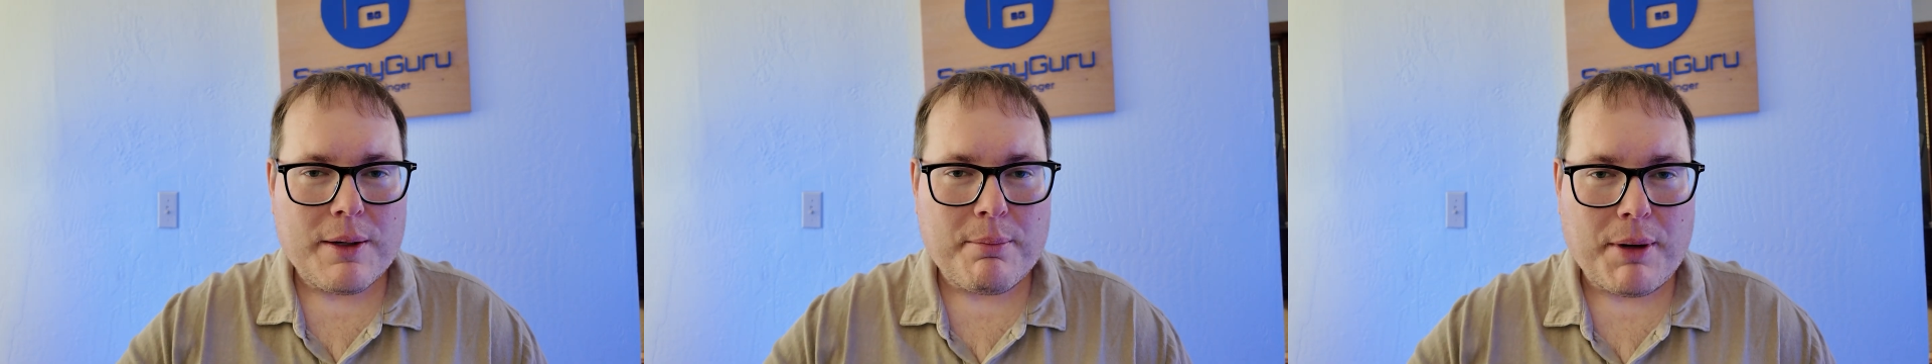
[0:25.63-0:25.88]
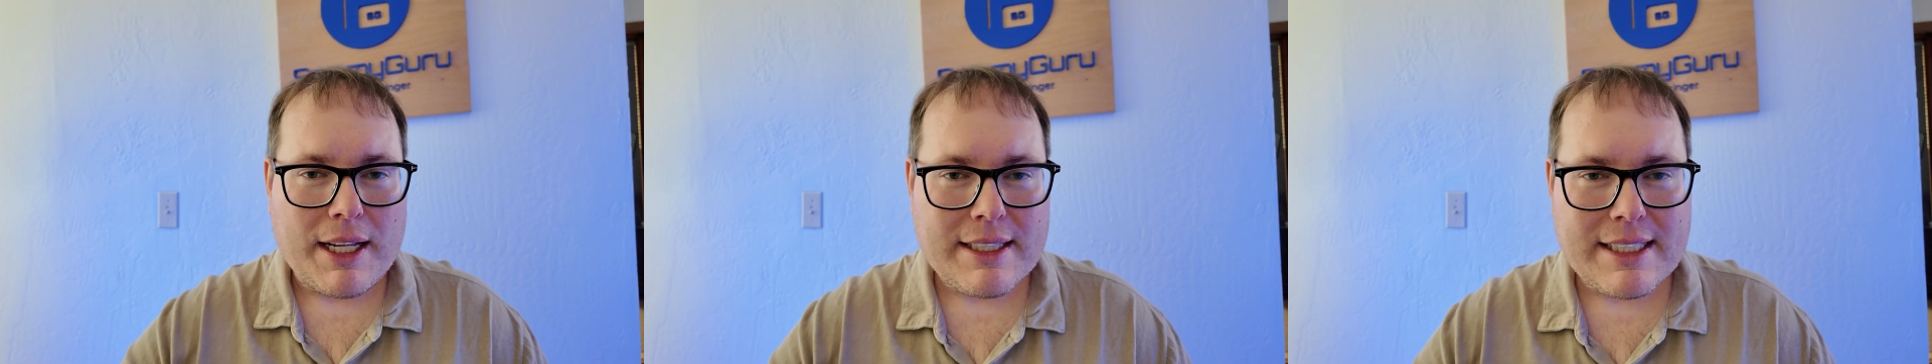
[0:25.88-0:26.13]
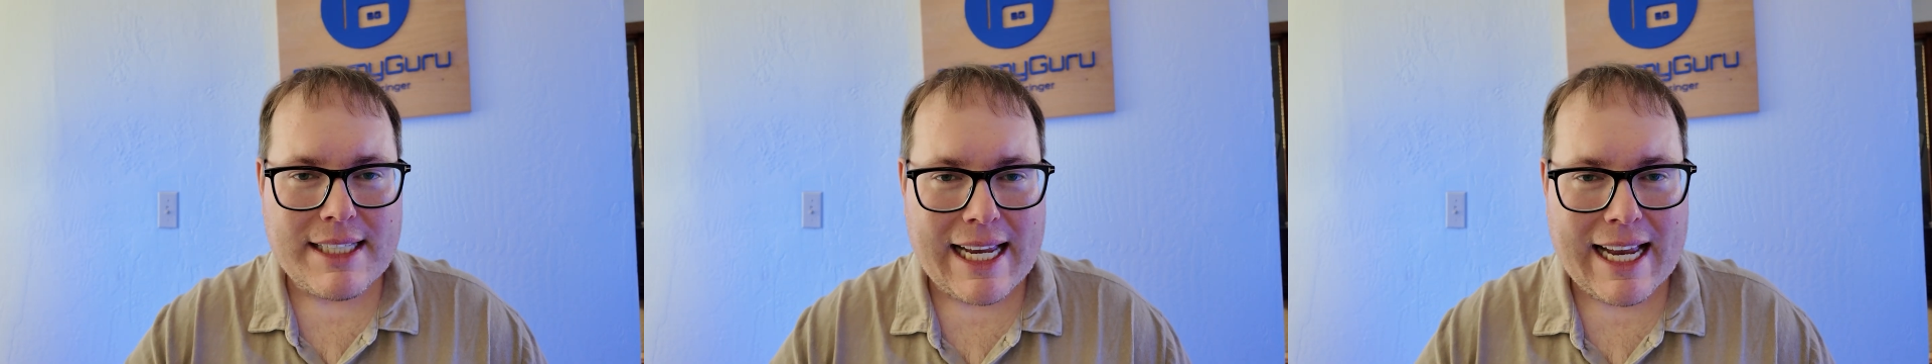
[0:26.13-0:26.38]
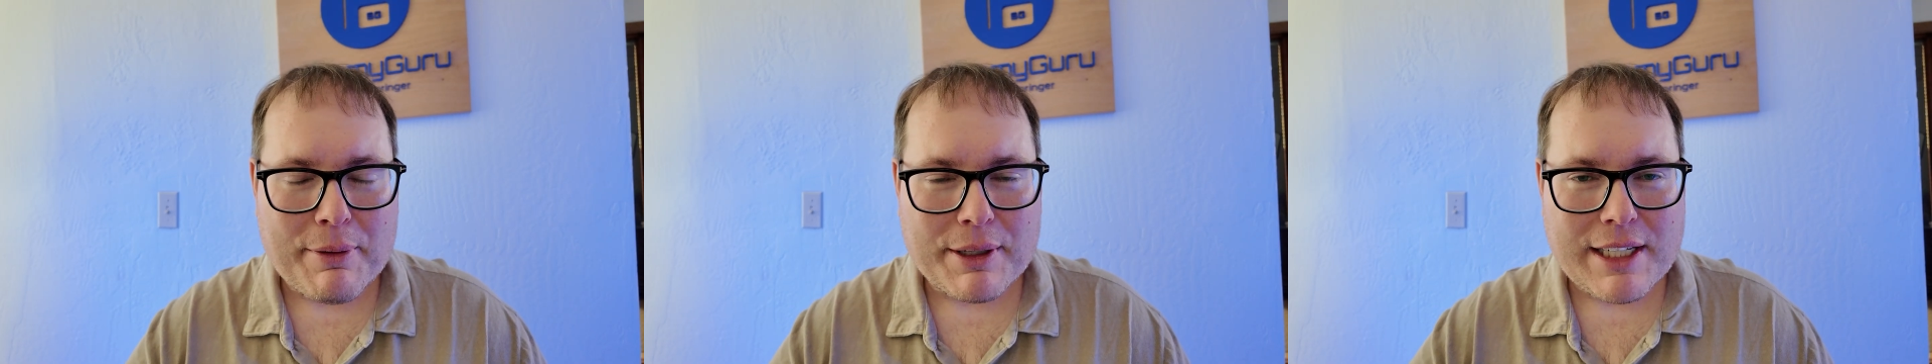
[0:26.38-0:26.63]
But
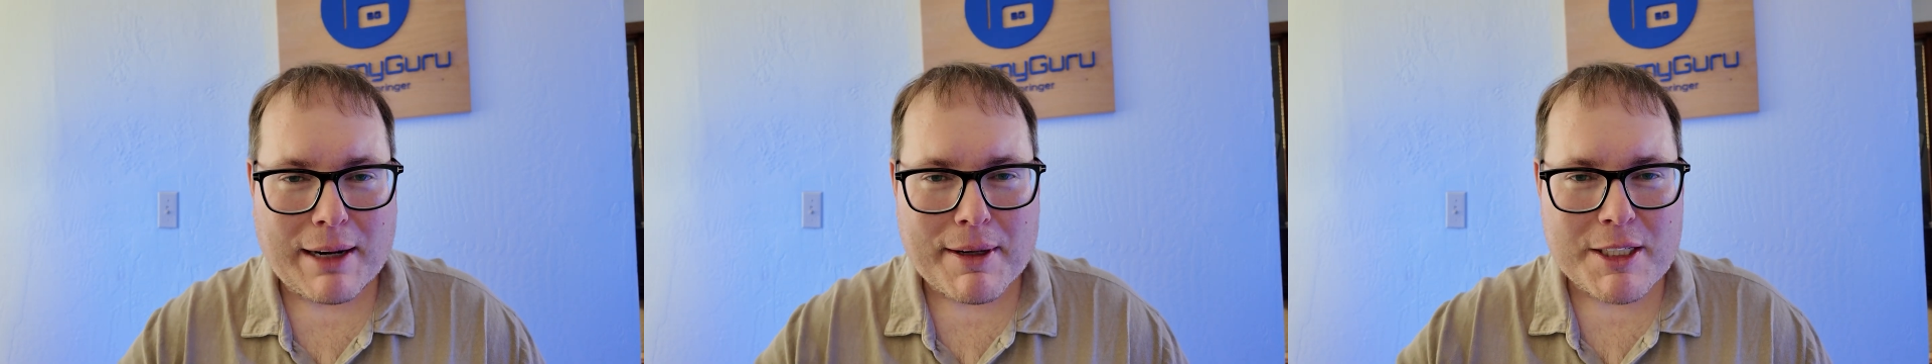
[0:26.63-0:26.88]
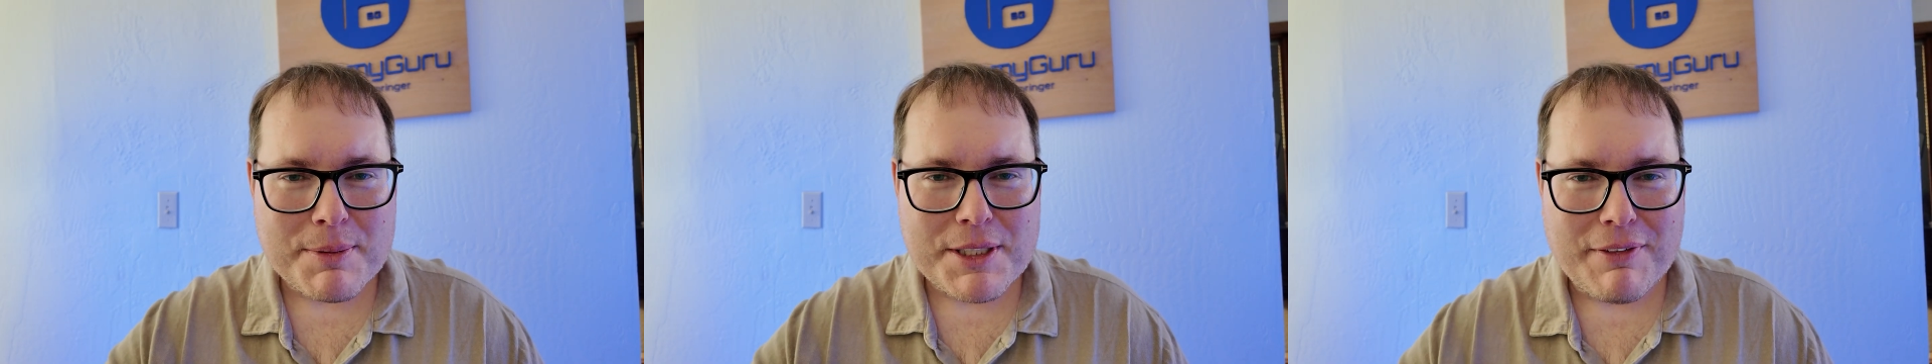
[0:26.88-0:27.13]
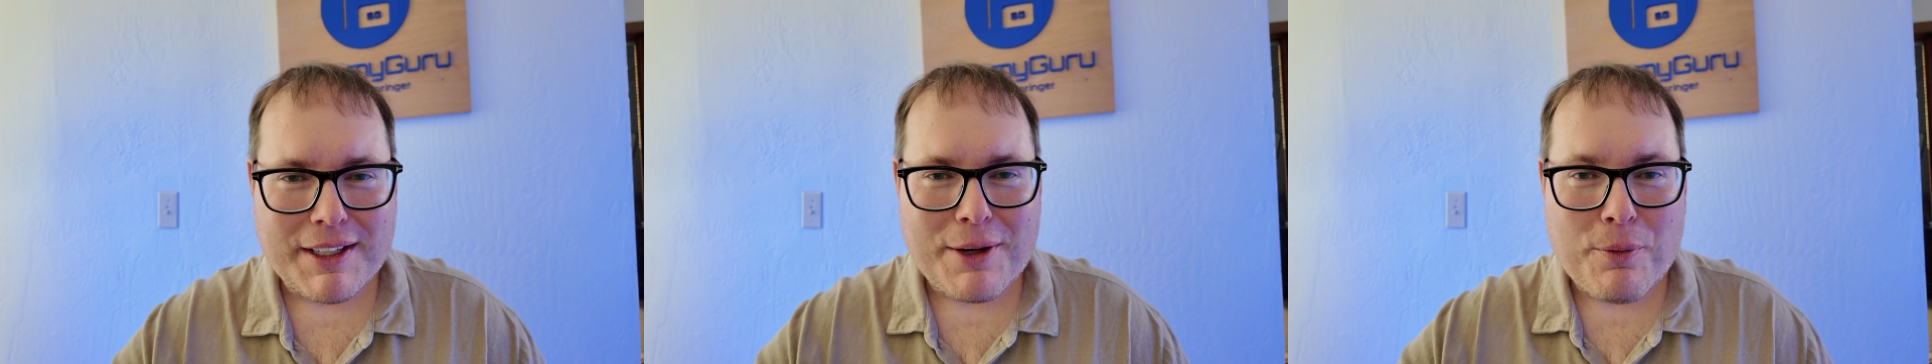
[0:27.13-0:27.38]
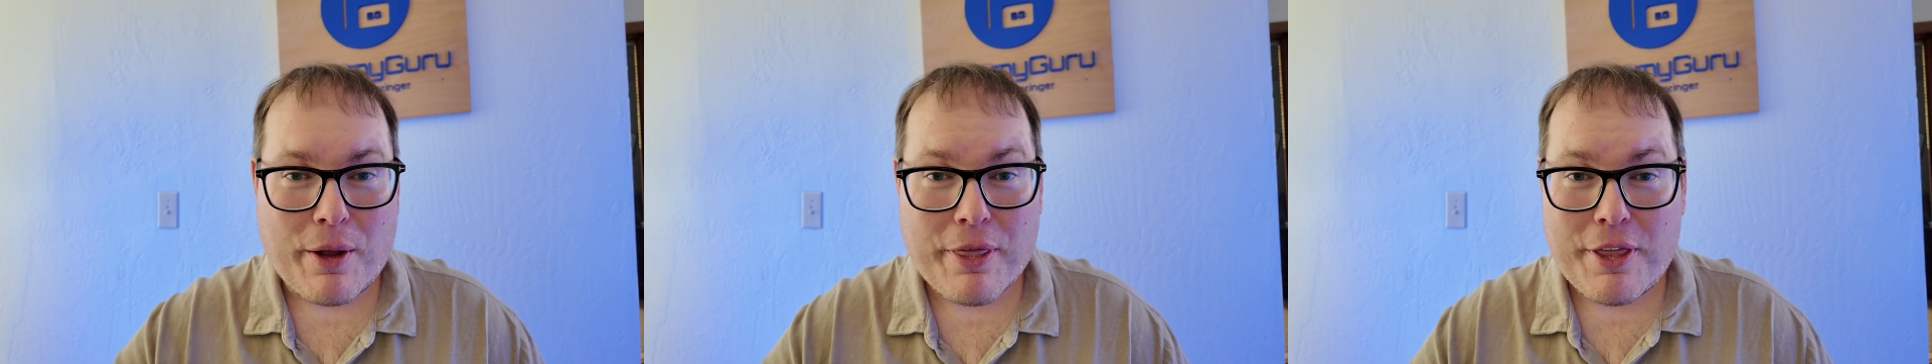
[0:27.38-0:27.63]
today I want to talk about specifically
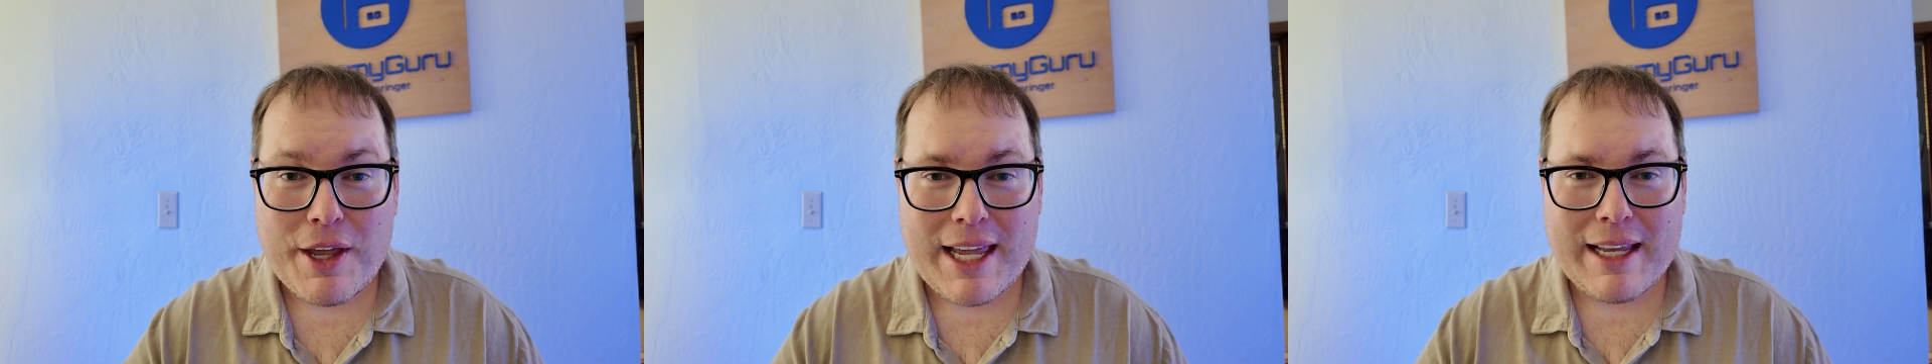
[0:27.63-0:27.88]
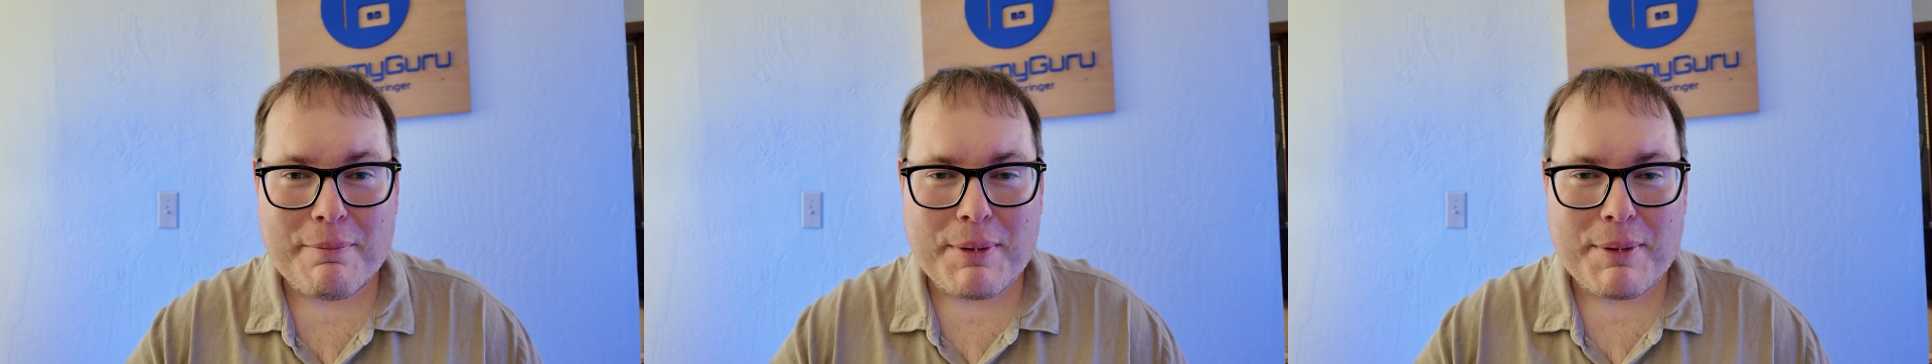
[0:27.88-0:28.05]
one thing,